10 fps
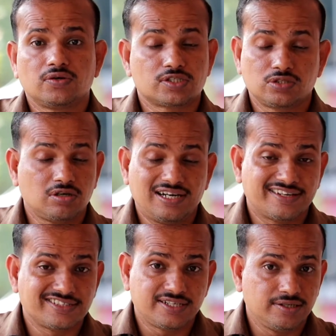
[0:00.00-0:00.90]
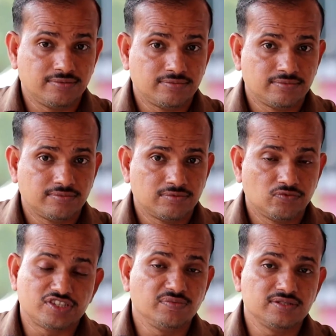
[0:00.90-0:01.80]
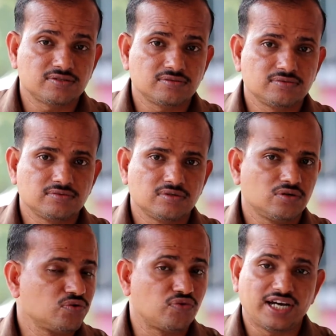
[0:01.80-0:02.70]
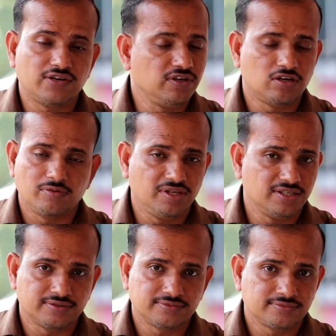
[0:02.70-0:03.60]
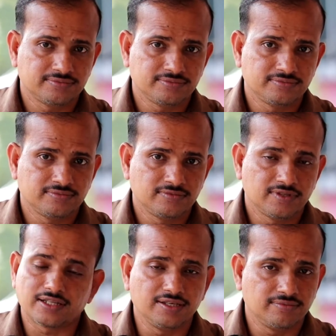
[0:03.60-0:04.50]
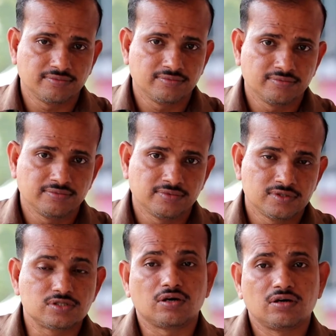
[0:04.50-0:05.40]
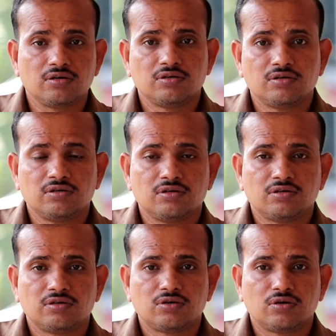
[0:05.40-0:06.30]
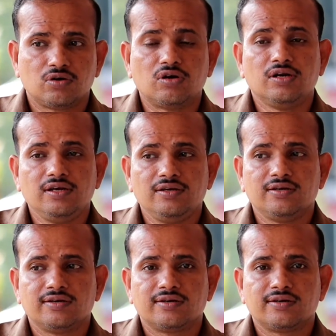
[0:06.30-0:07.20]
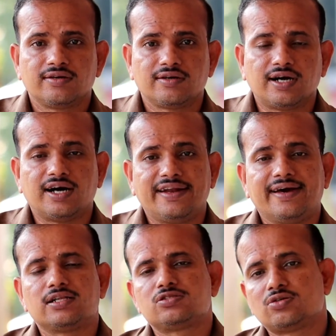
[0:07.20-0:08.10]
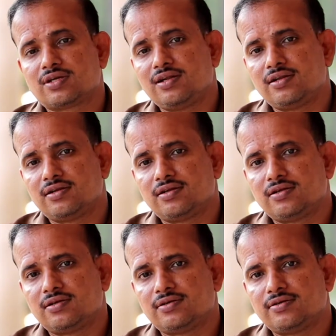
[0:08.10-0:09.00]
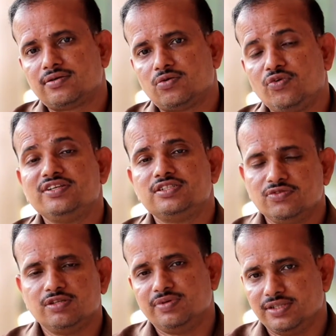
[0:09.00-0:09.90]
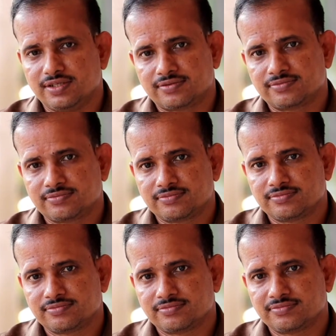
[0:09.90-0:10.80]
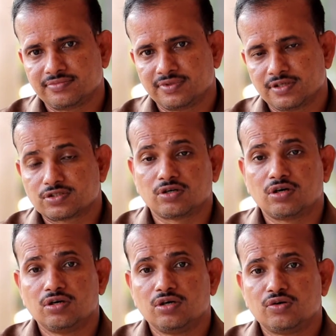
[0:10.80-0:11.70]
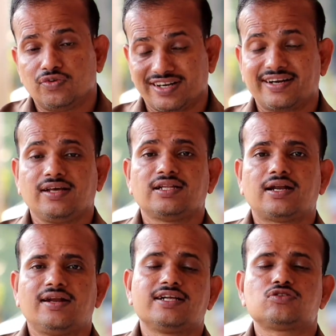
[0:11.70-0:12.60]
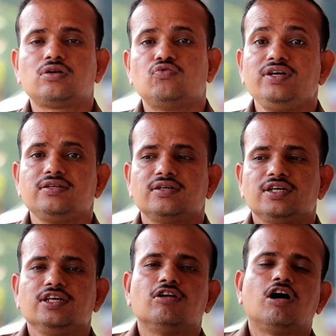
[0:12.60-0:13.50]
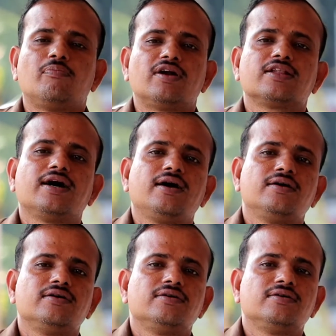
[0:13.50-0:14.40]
there was no electricity, which means fan will not be there, nothing. So only natural wind will be there. So for getting that natural wind, he opened the